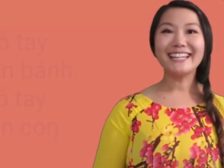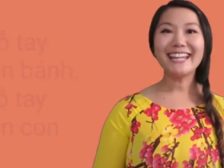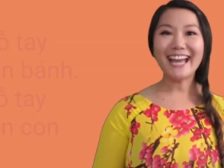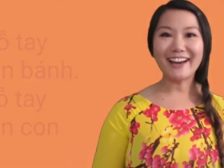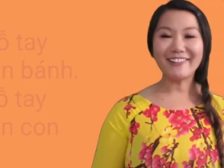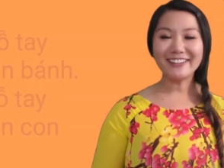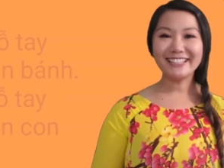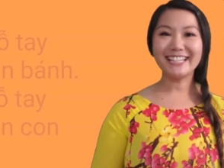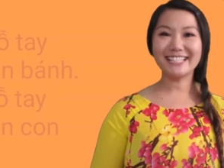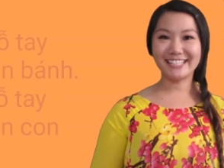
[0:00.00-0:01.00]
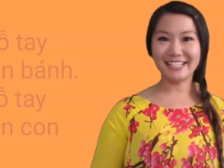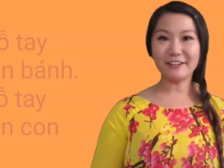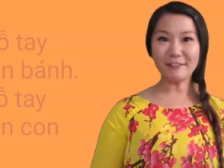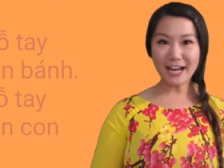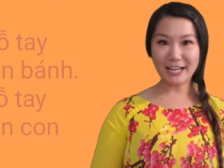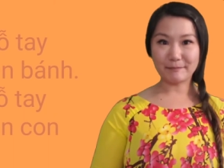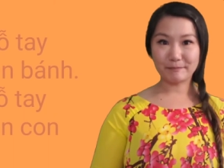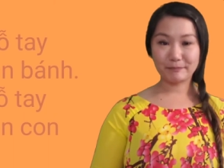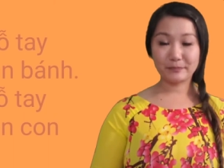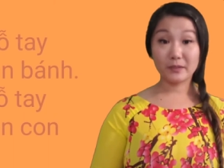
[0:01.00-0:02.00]
Now, let's sing a
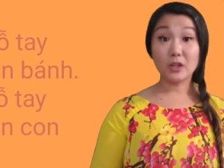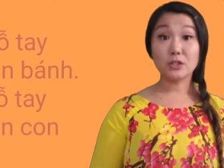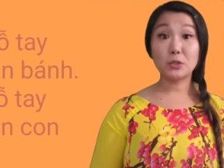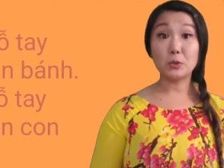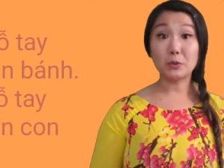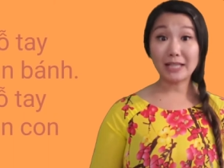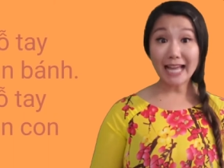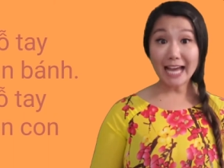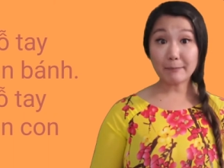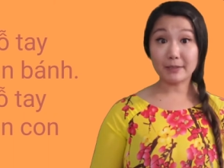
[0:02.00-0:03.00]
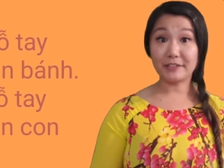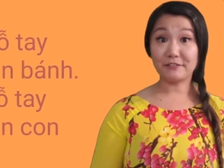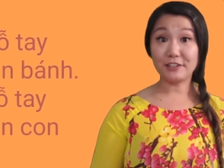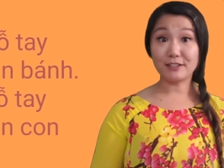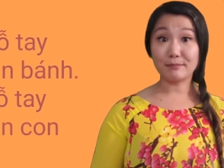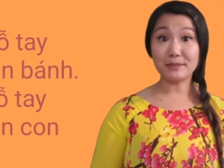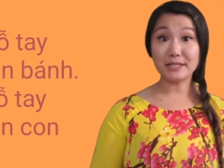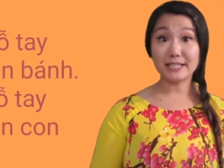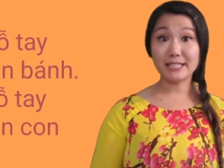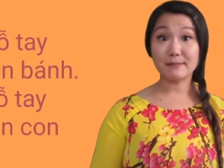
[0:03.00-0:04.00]
rhyme. To clap in
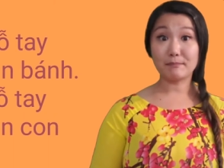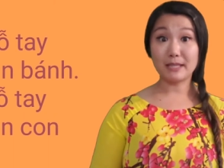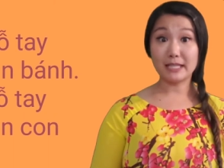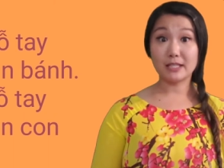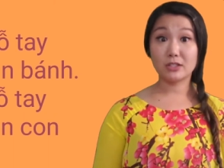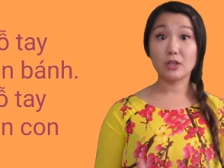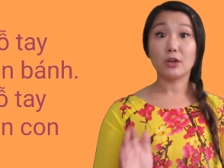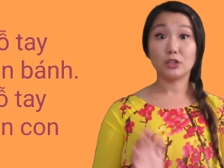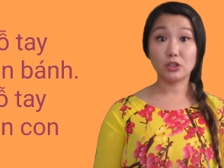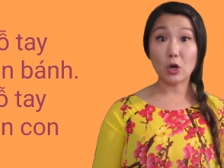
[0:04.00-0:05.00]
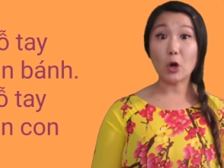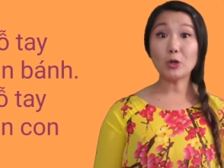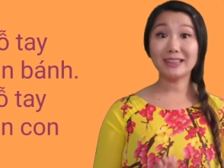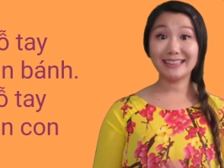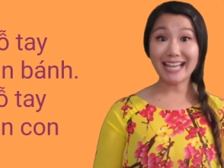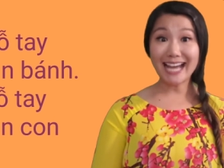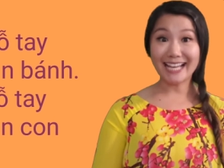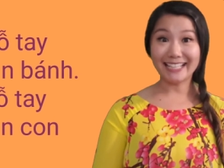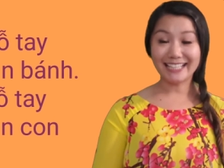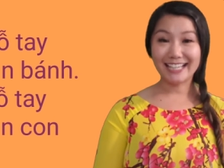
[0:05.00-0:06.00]
Vietnamese means yo
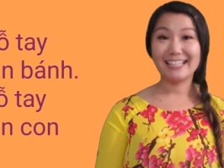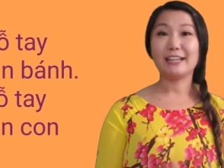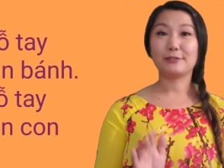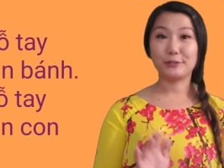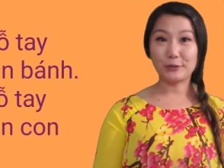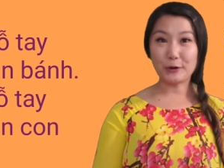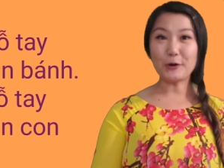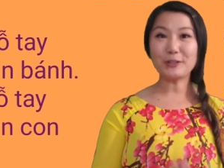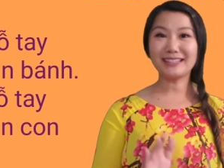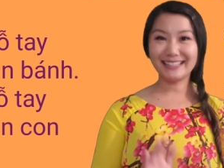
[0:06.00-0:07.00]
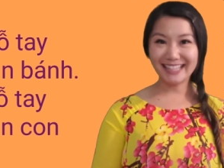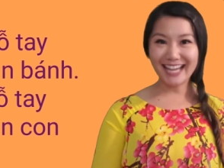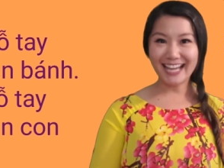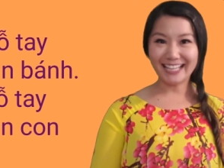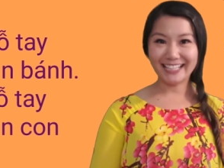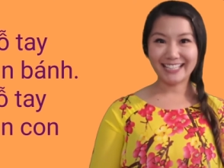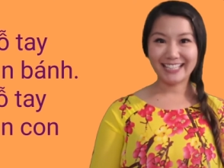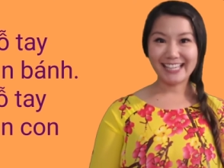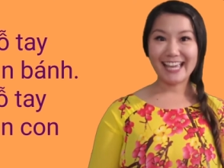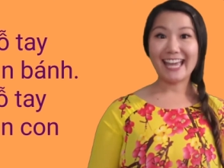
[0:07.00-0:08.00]
tai, yo tai
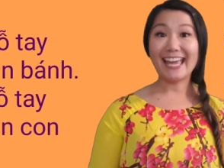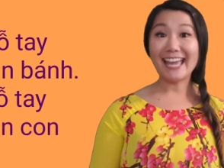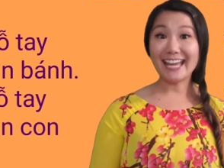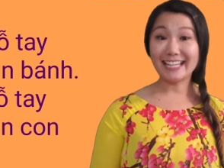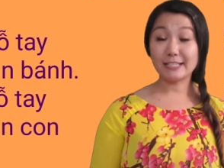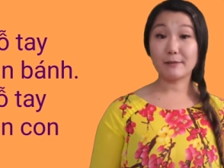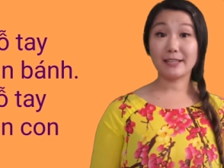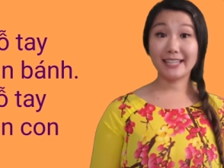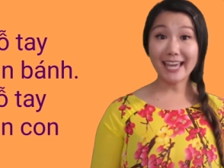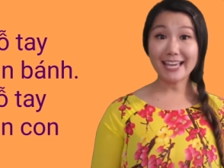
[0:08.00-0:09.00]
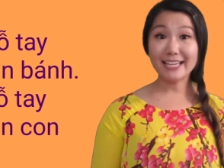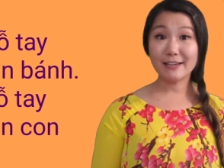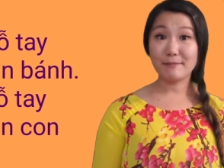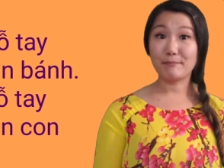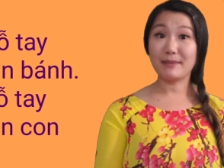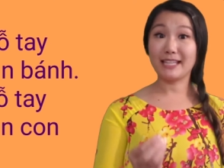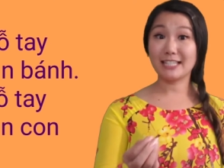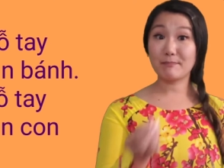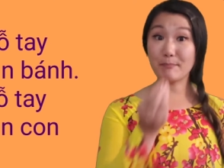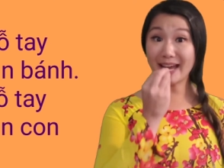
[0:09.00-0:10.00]
and cake
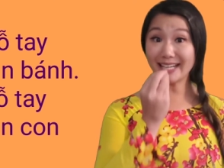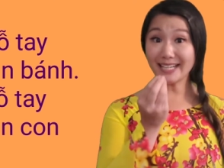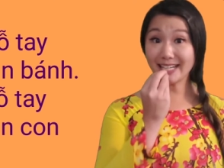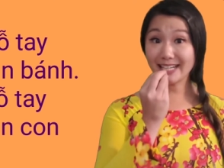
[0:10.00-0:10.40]
means bun.